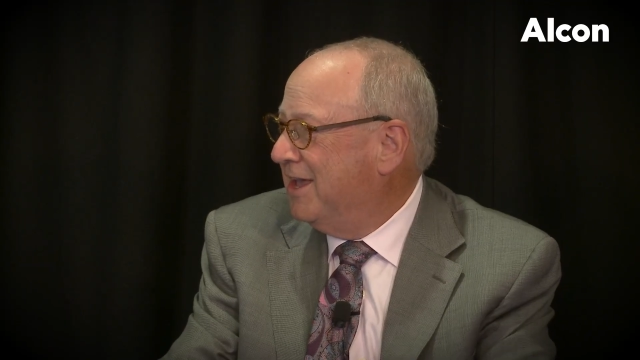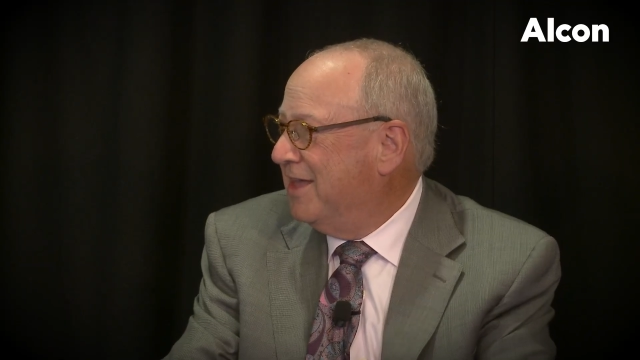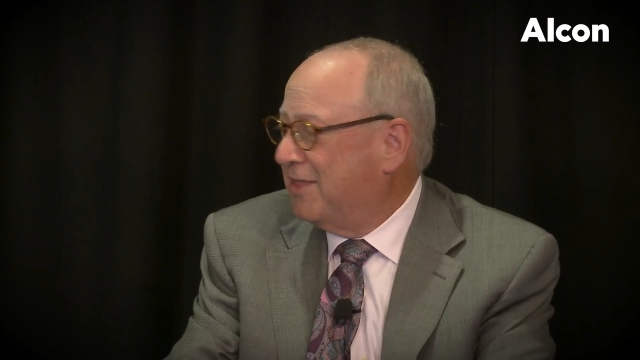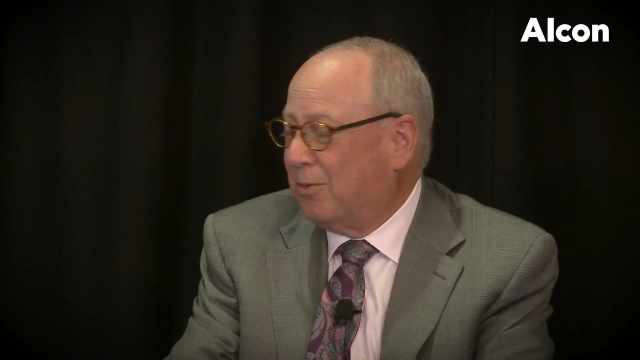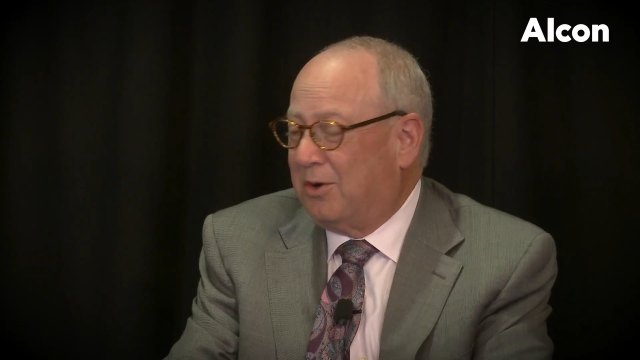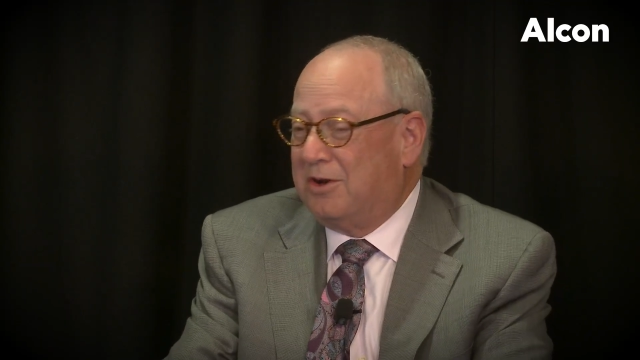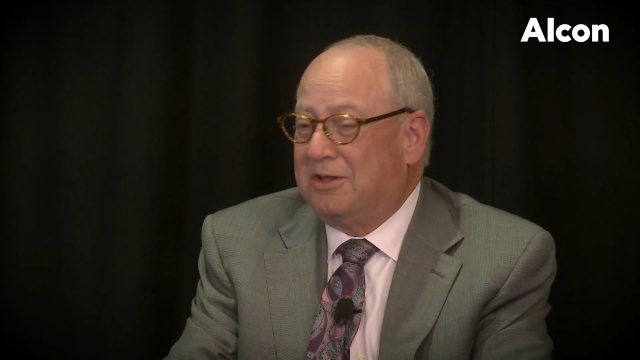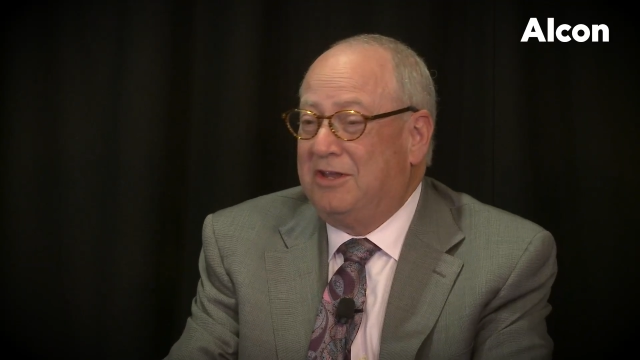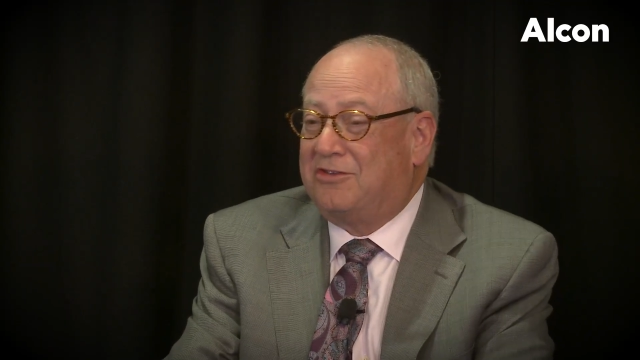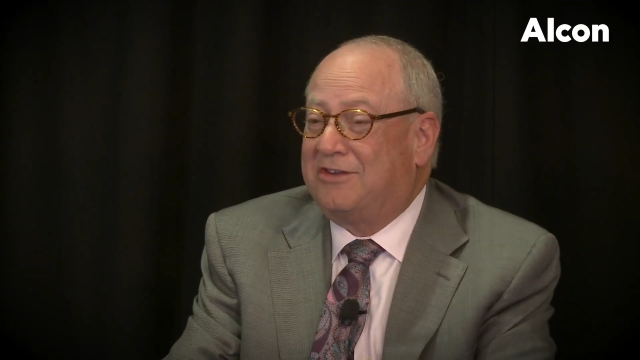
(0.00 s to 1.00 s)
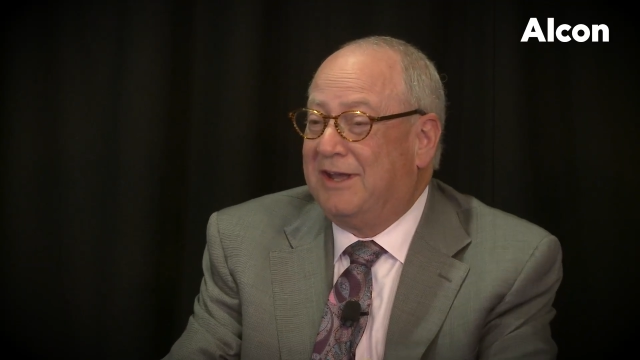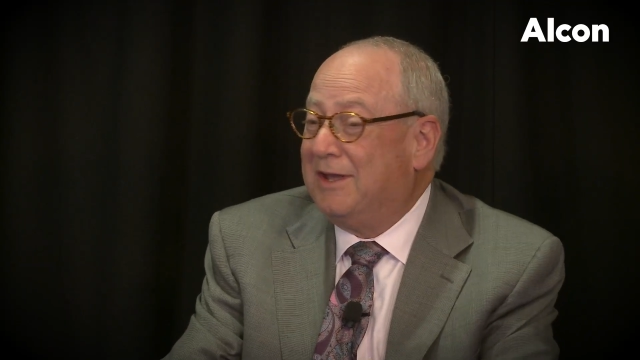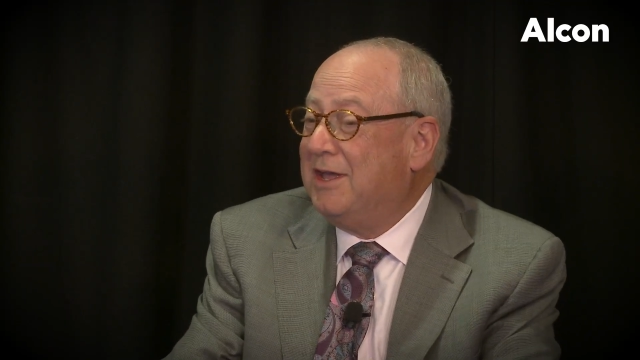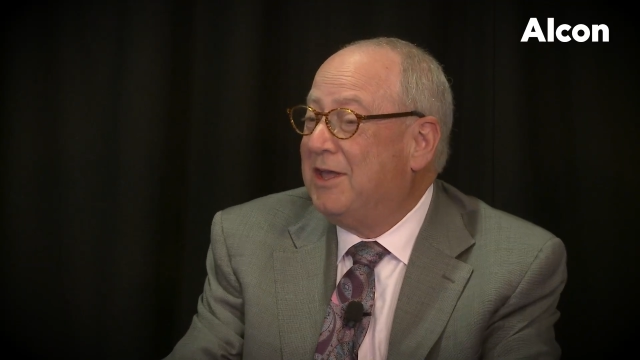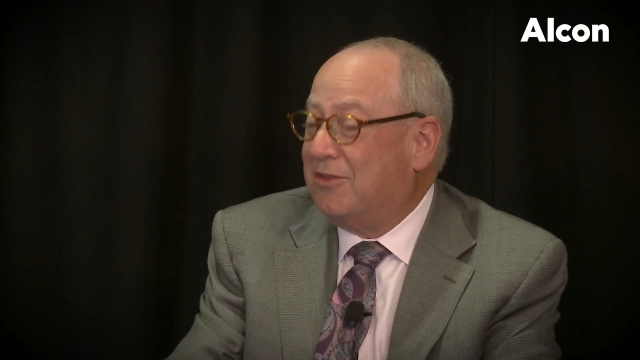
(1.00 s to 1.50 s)
that were at least of
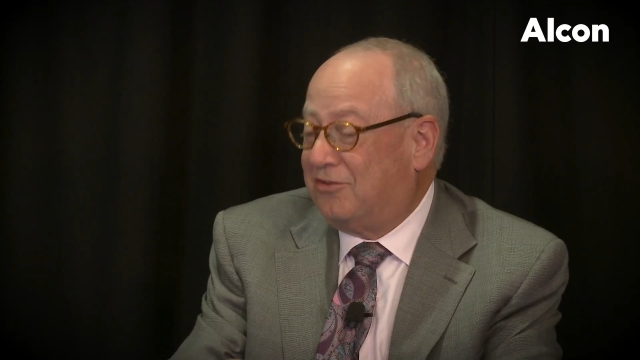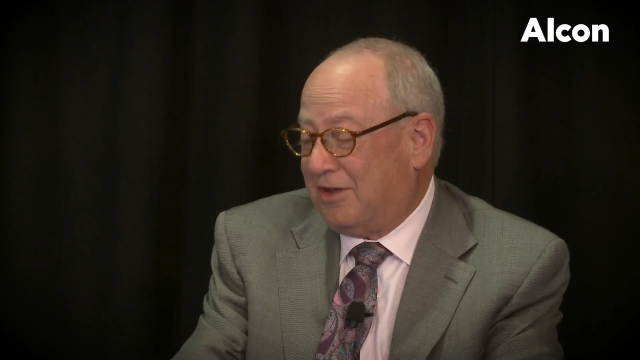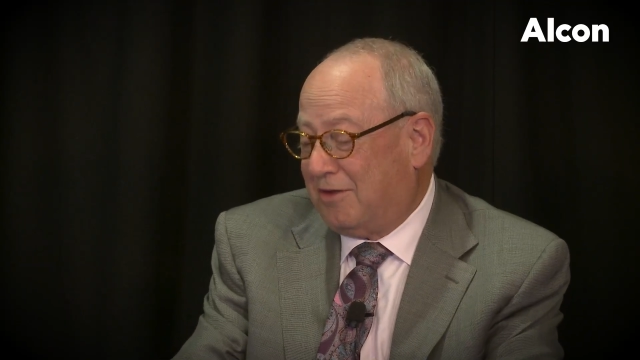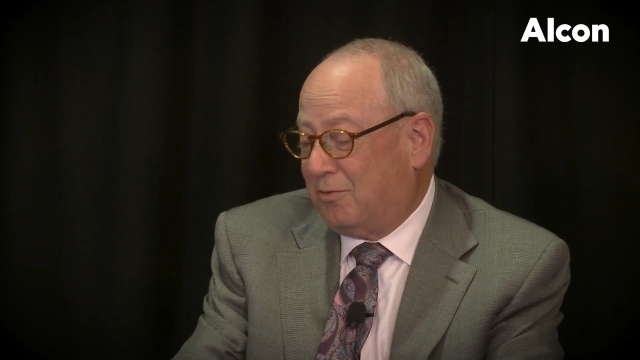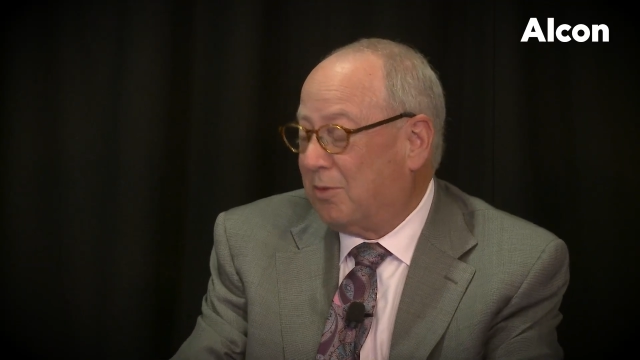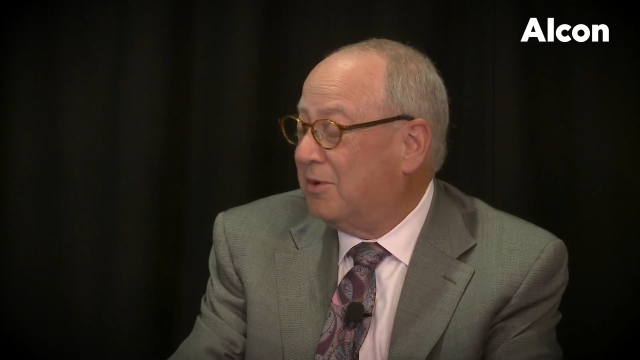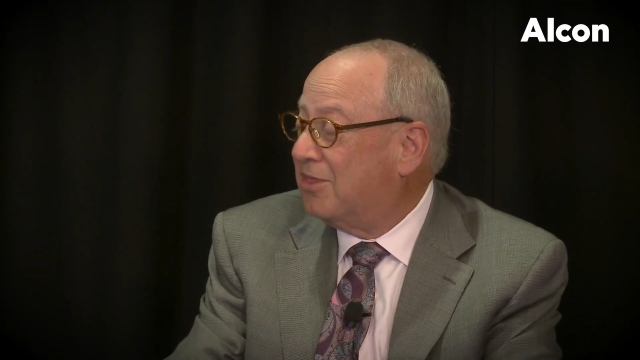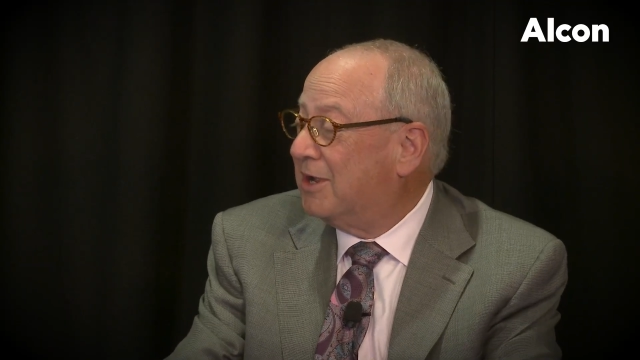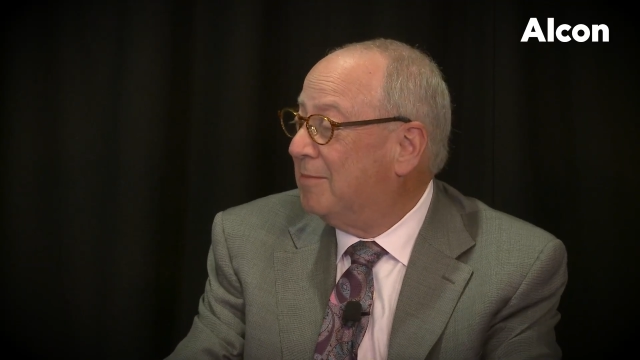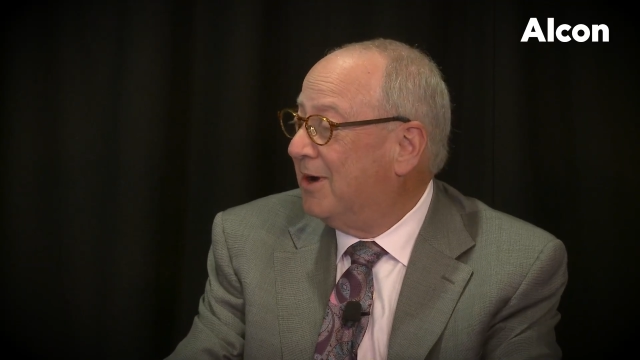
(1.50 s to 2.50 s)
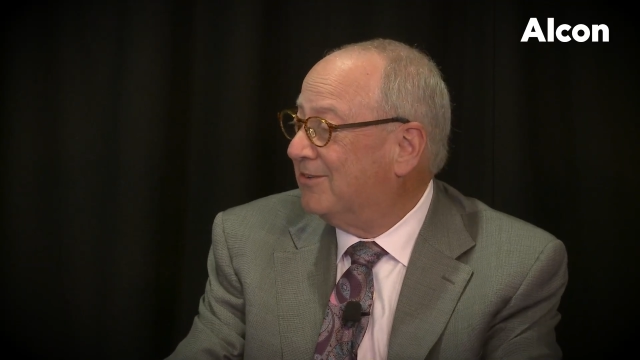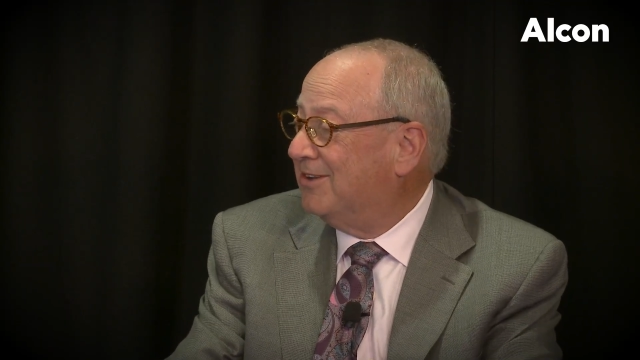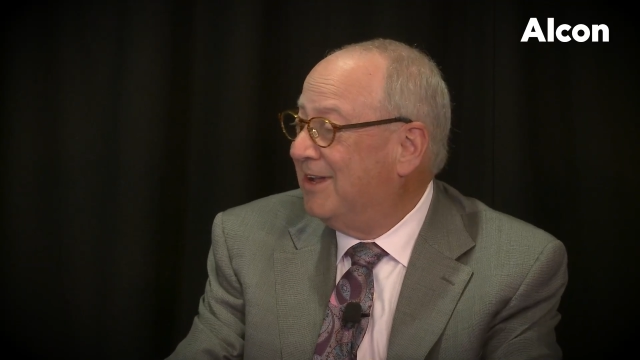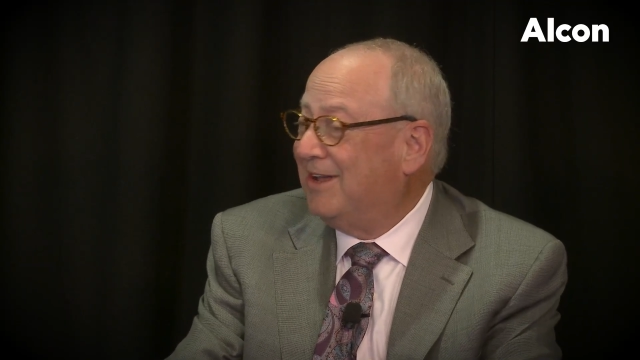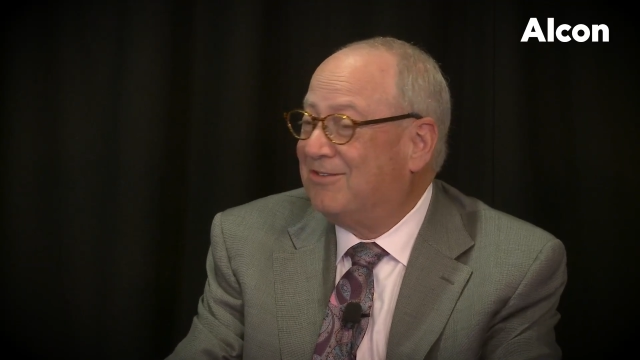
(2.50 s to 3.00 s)
what we think about
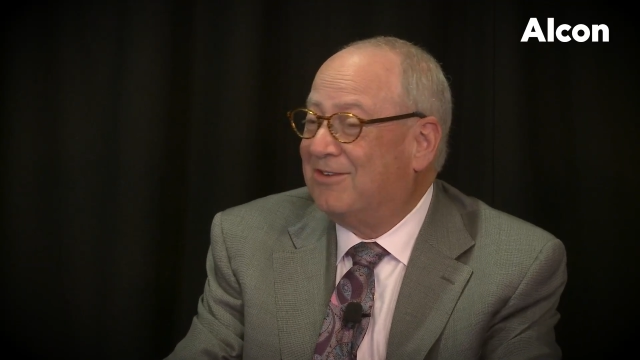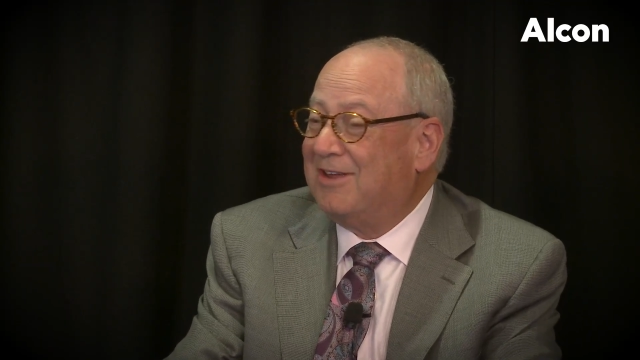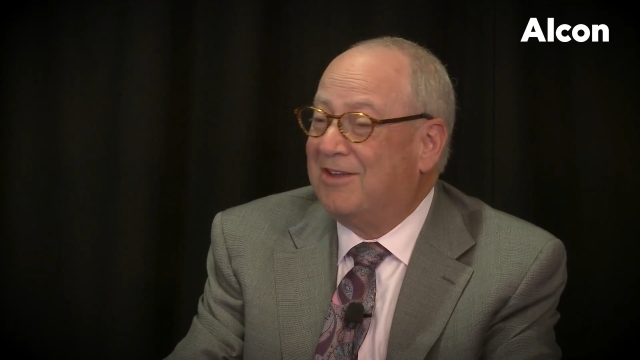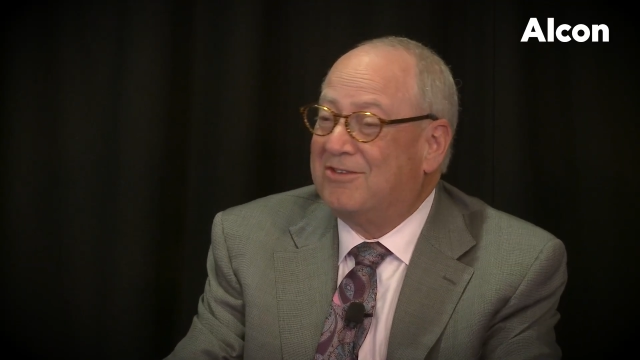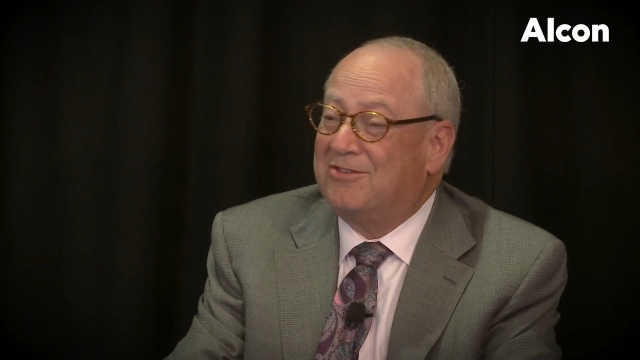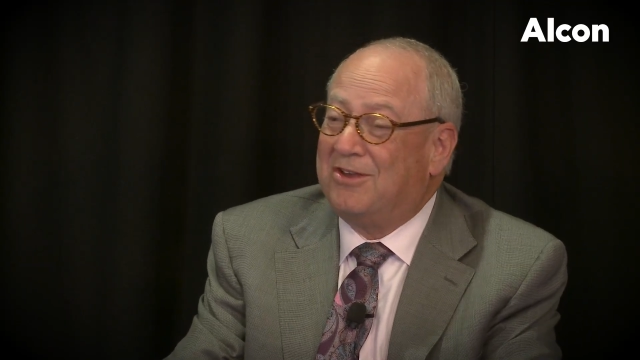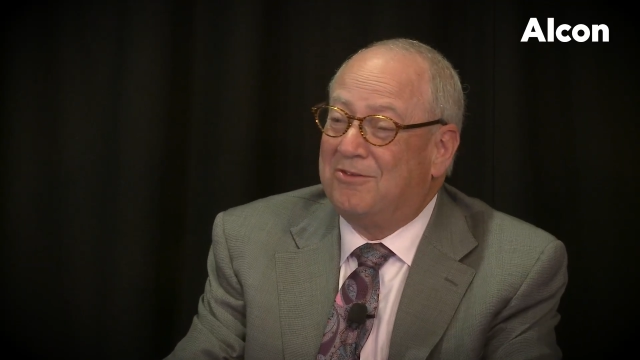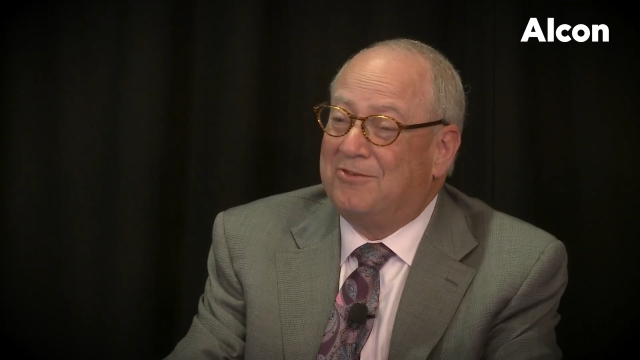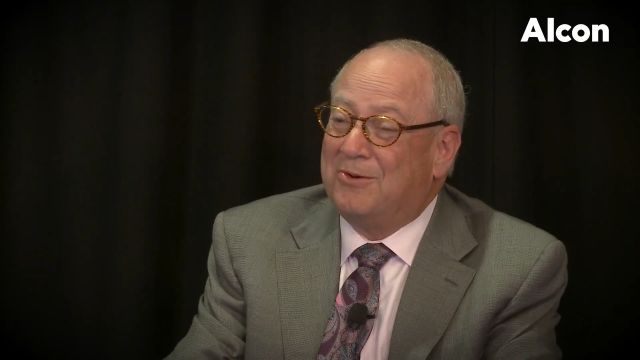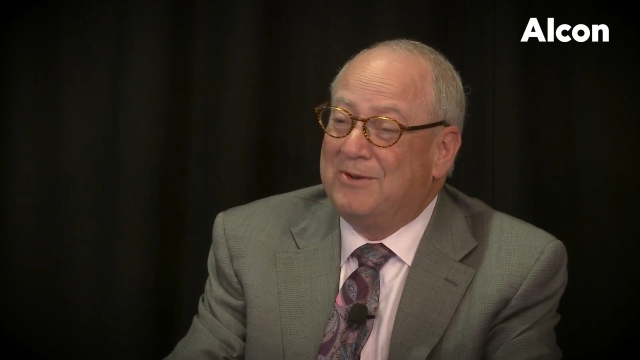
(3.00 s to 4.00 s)
today as a cell phone.